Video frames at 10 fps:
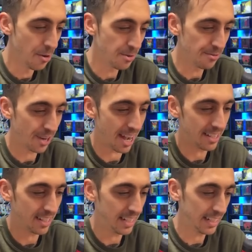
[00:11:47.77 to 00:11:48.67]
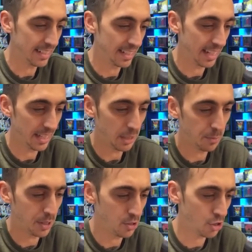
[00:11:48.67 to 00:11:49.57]
We've got Tinkatink,
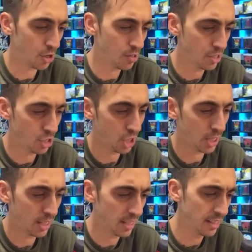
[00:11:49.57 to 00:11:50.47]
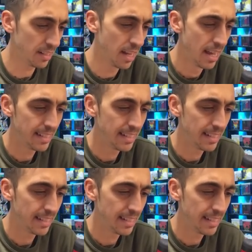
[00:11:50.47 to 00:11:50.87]
Pinchurichin,